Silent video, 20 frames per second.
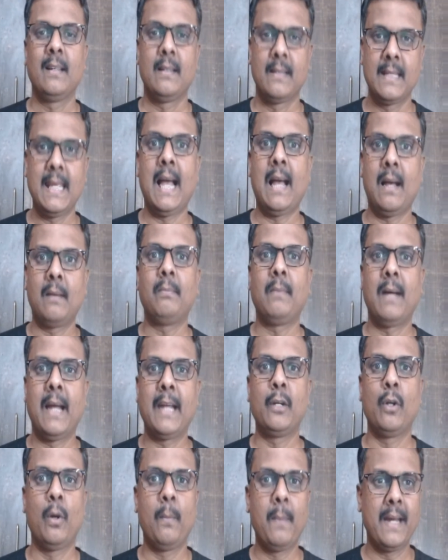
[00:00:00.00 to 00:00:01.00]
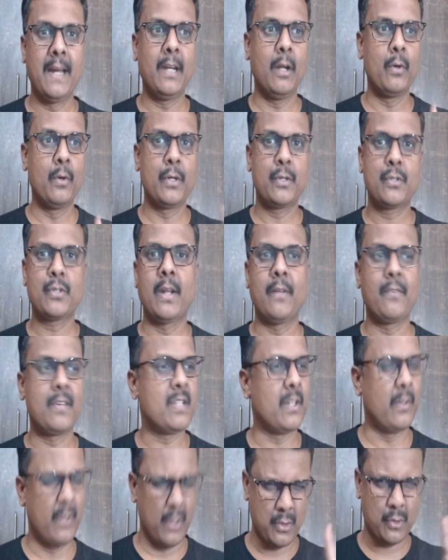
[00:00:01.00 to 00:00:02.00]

Yeah, I know by now you should have received it.